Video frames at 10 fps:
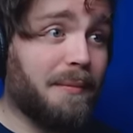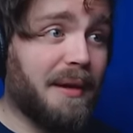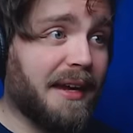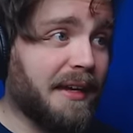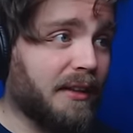
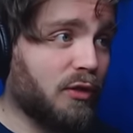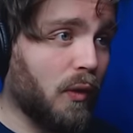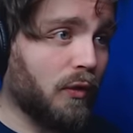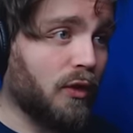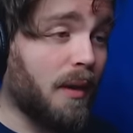making a
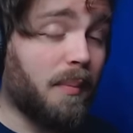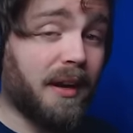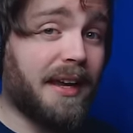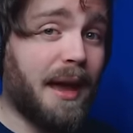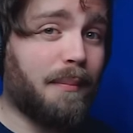torch,
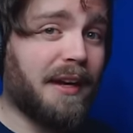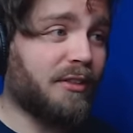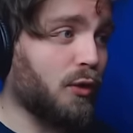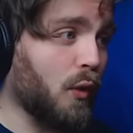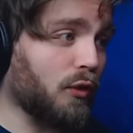but I can make
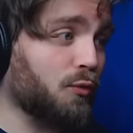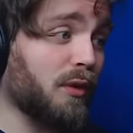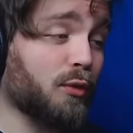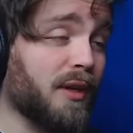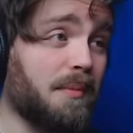a torch,
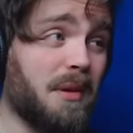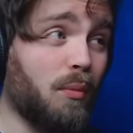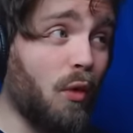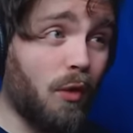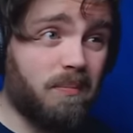which will keep me
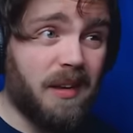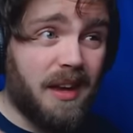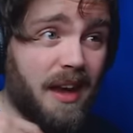warm,